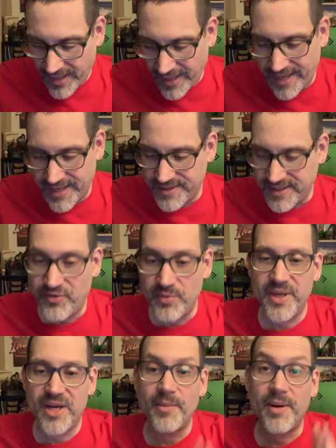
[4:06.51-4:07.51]
And if you
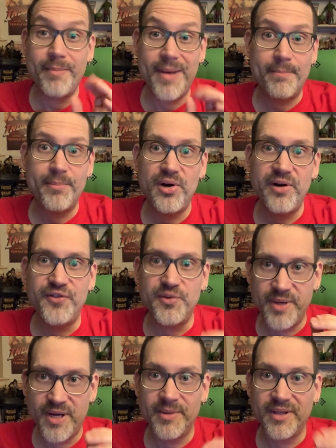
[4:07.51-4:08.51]
become a member, if you
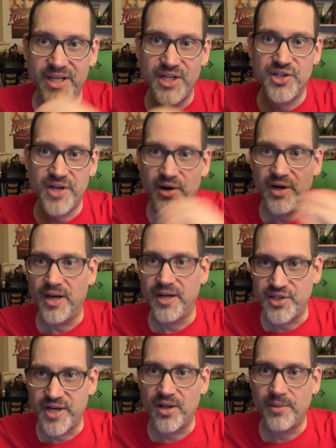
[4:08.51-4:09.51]
become a Legionnaire, a
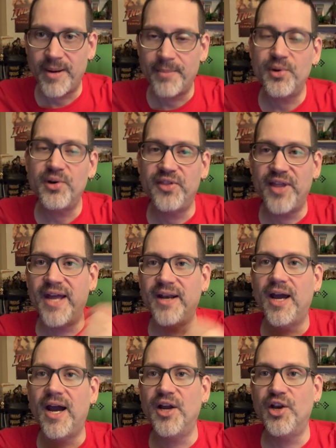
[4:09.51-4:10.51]
channel member, then
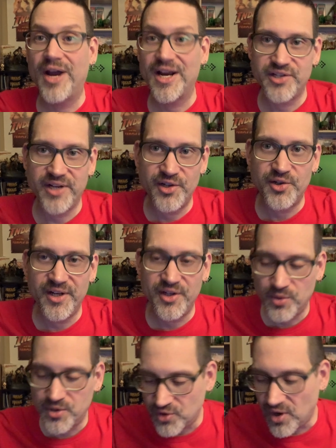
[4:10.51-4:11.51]
uh, you're actually entered
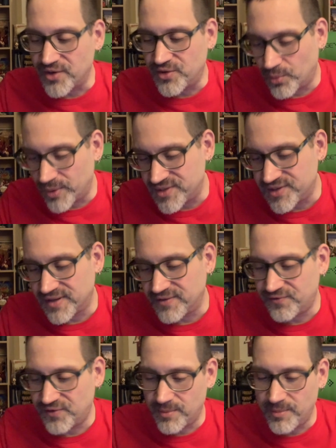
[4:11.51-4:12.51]
into a draw to win stuff
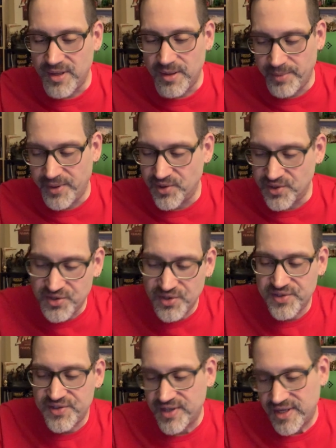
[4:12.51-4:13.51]
from Bearded
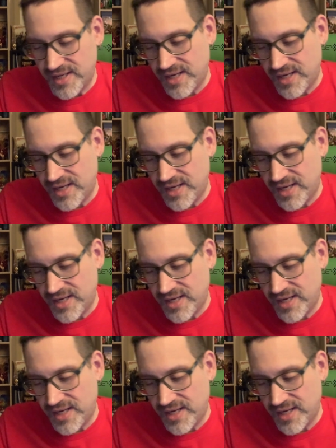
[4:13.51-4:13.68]
Shirts.